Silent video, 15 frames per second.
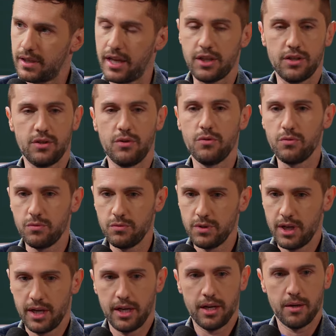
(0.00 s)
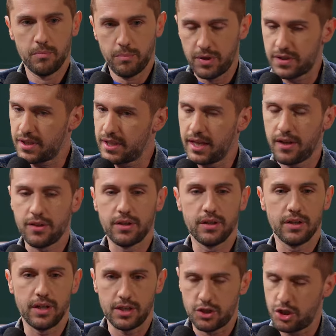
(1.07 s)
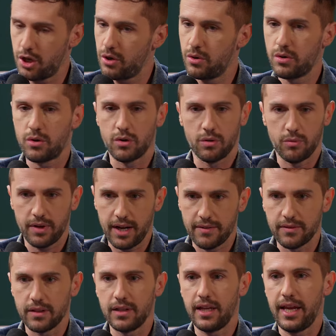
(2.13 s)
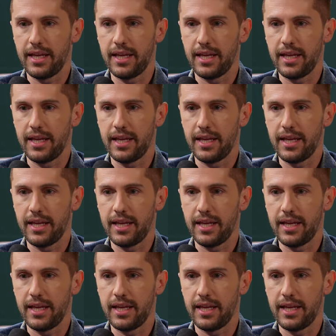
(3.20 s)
and you put together a joke or whatever,